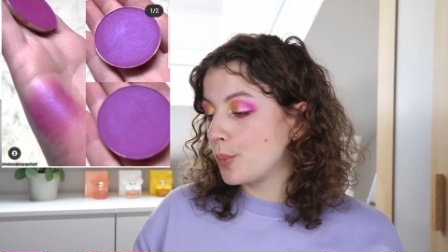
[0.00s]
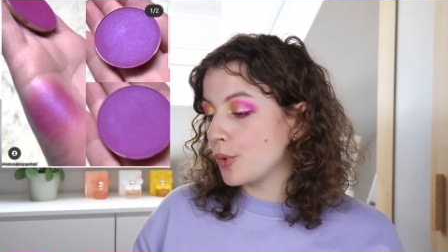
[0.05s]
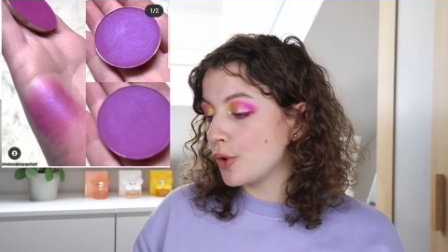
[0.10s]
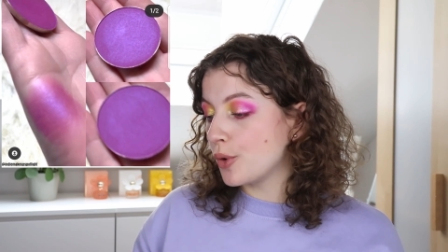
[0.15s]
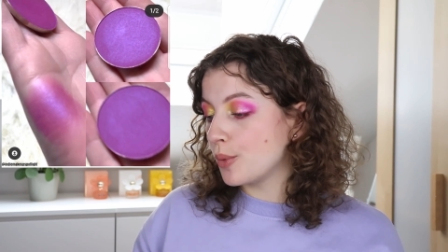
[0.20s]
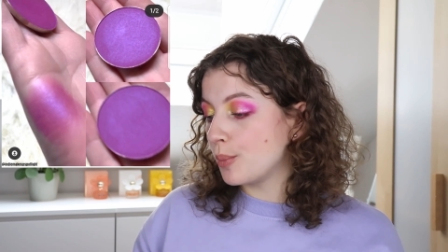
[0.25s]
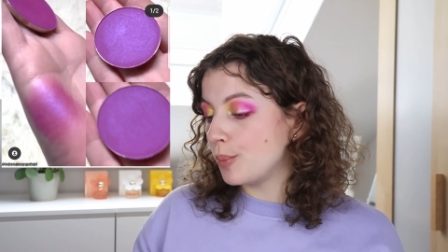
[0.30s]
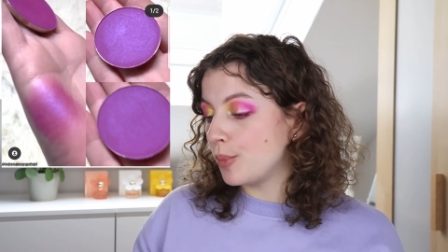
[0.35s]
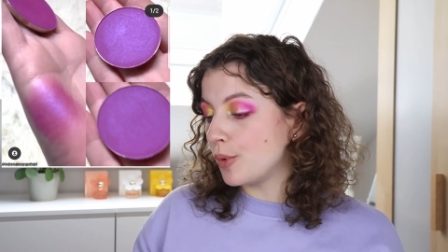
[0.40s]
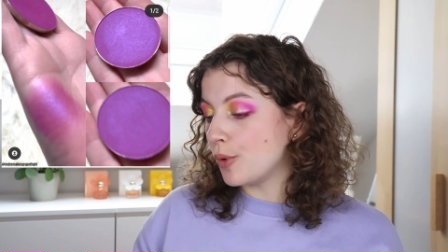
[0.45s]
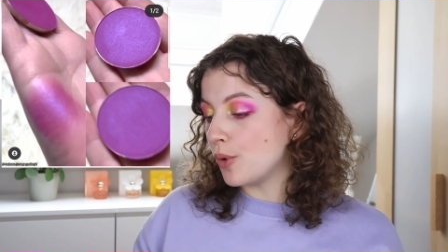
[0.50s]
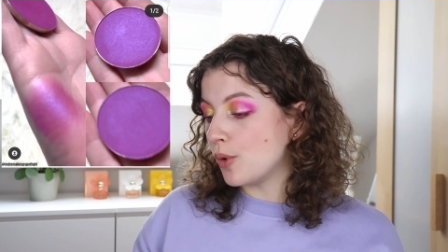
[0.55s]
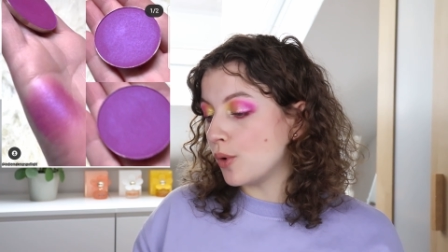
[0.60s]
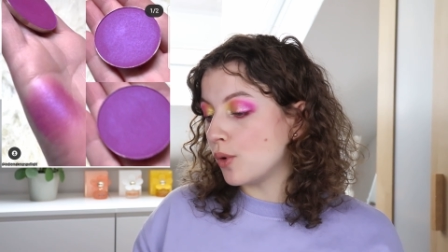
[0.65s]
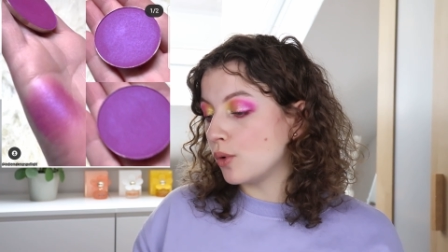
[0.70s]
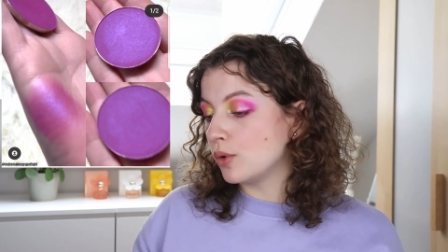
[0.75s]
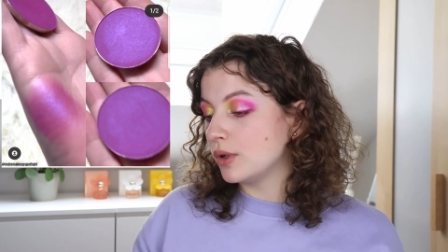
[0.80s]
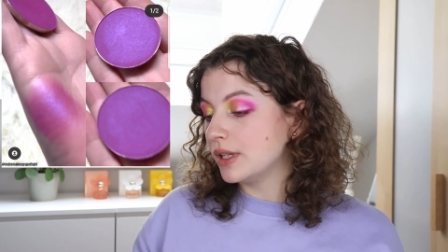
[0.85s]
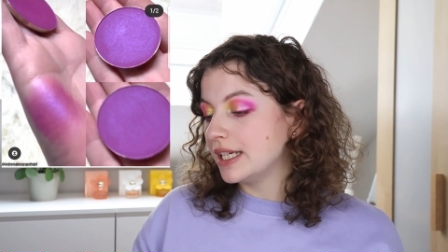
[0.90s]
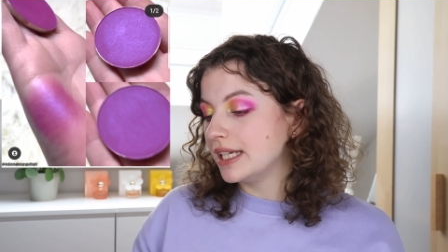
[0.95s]

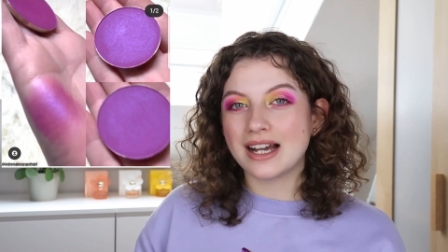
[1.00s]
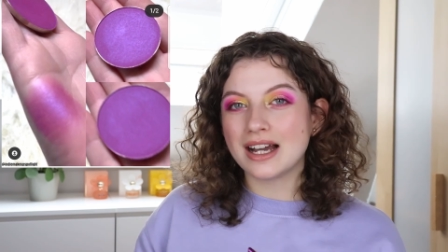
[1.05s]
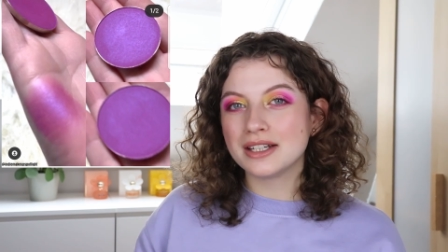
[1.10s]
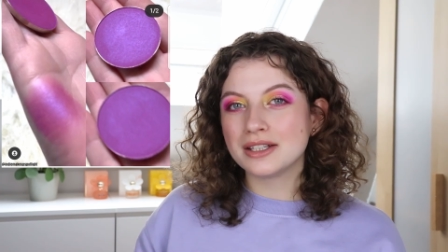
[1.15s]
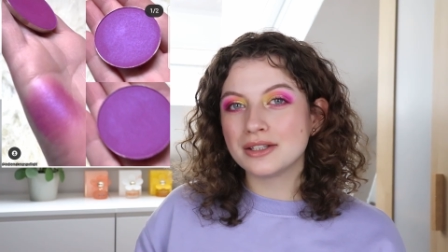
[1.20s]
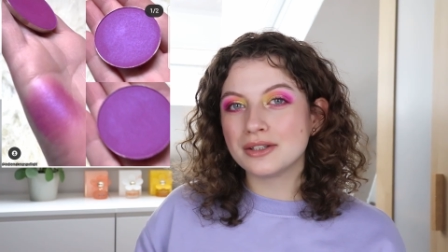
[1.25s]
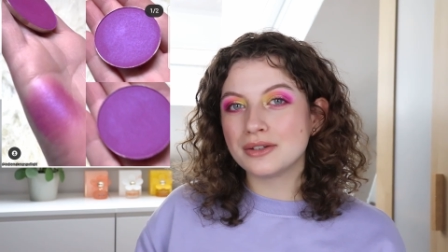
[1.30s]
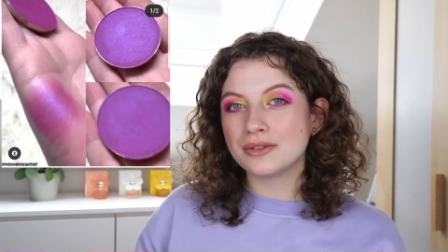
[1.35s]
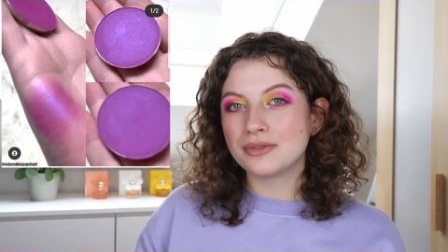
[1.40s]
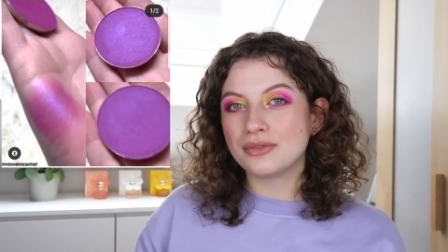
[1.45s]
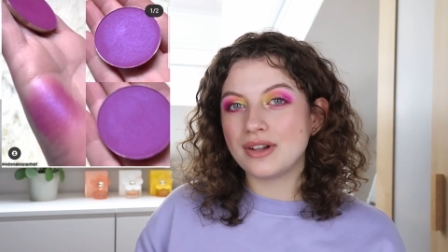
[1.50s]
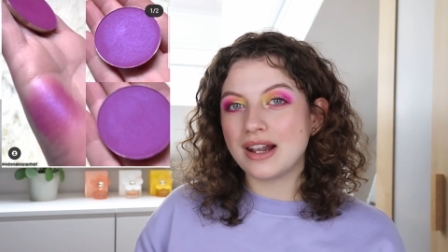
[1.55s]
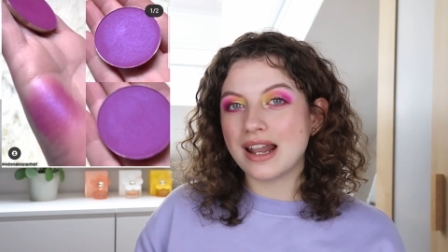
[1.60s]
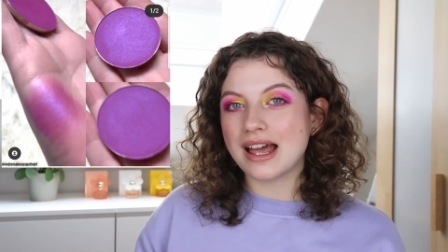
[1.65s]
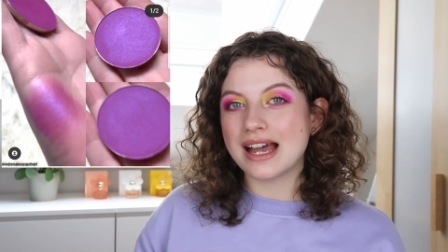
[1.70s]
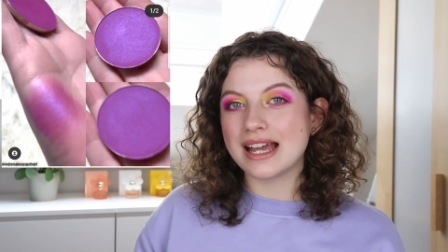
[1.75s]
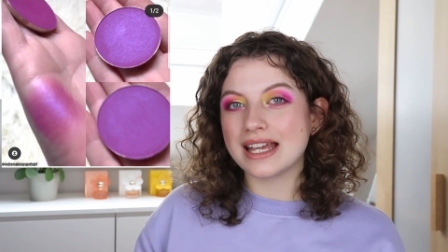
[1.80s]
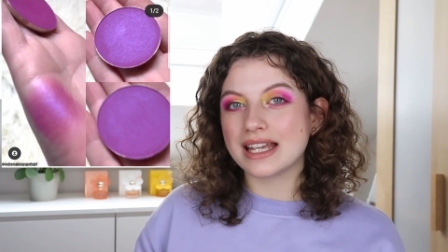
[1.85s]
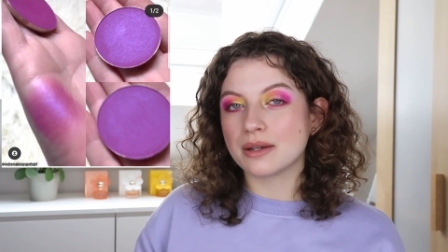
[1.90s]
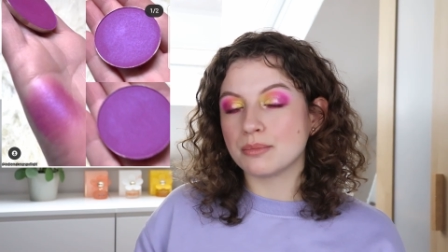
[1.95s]
purple, kind of
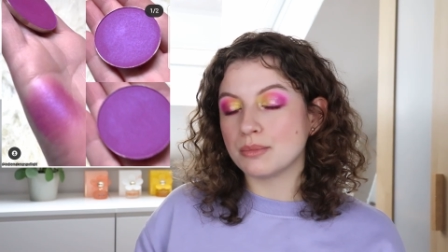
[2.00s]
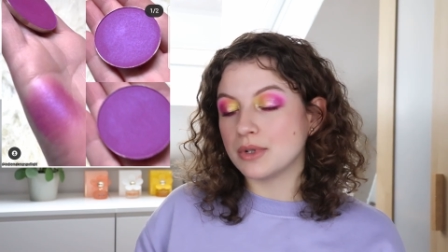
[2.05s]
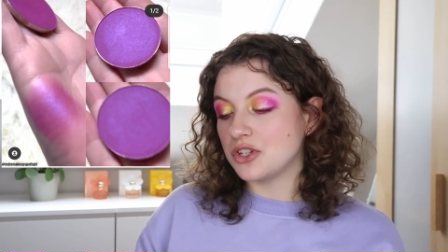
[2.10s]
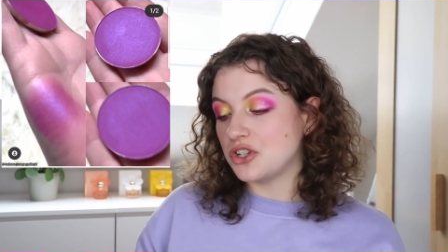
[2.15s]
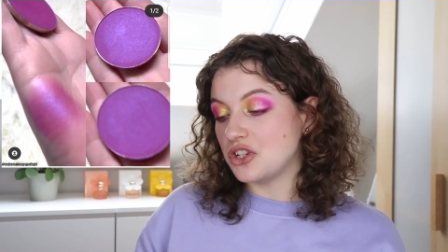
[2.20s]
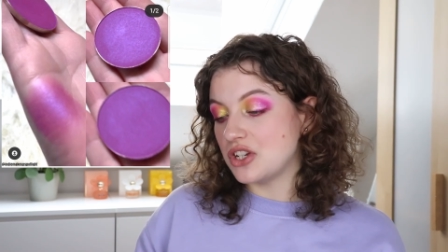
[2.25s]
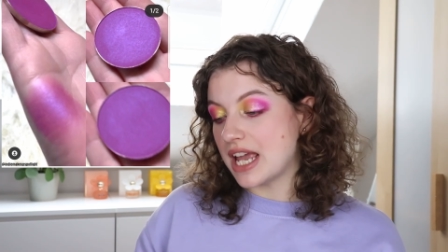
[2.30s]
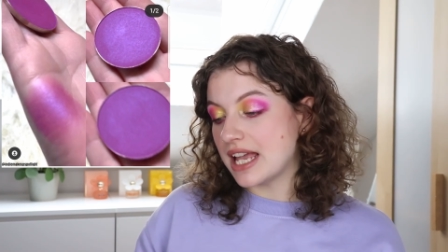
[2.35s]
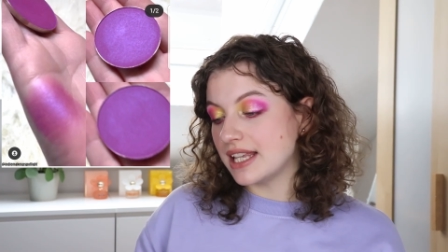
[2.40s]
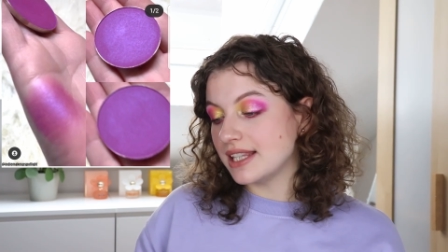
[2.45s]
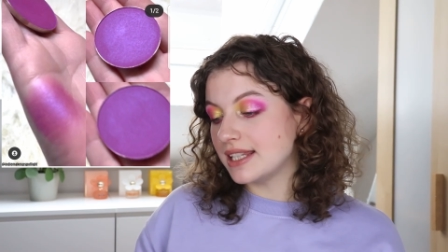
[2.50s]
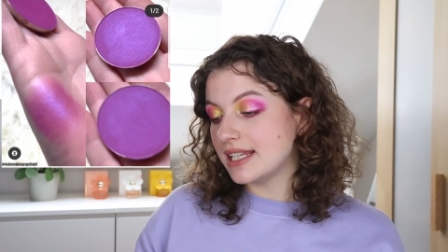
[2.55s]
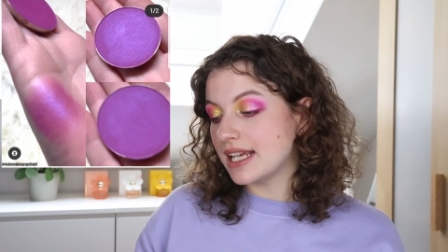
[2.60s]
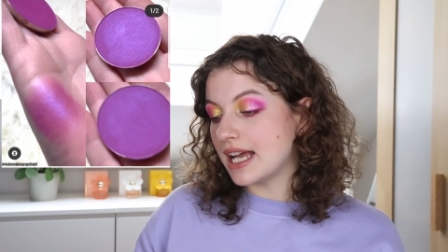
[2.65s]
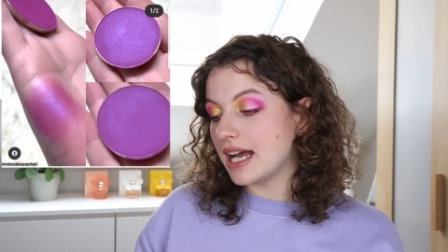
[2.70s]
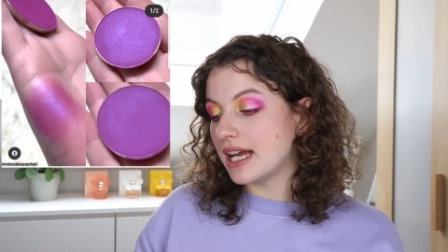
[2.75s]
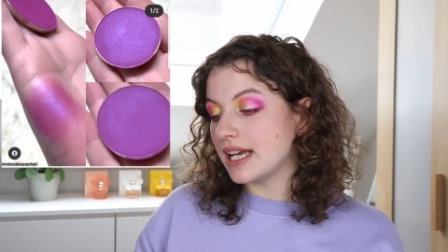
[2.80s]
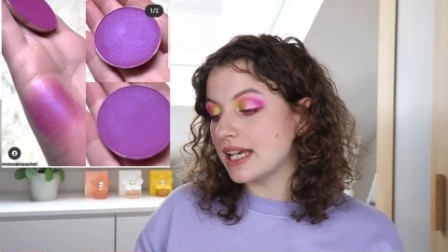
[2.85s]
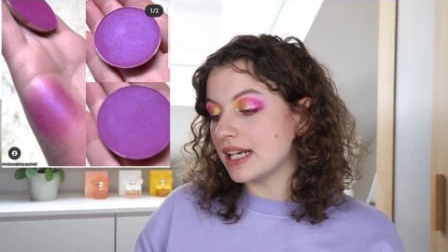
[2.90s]
like magenta.